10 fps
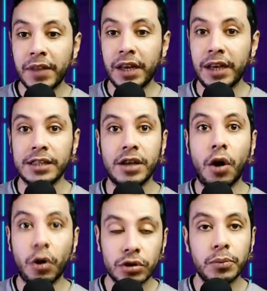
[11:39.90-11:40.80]
the
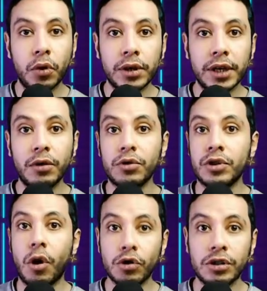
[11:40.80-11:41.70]
hotel booking or
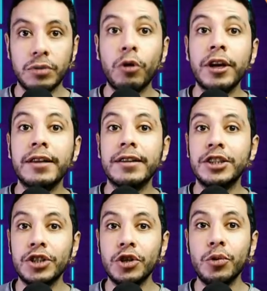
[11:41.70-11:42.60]
the hostel booking
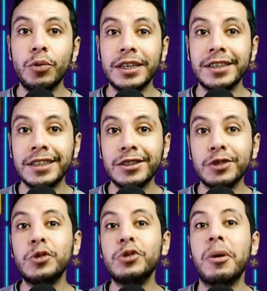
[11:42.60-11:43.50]
that you will
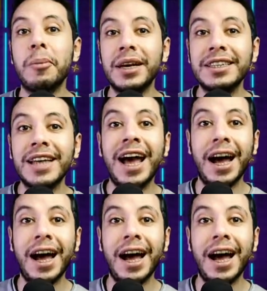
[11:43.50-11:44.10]
need to submit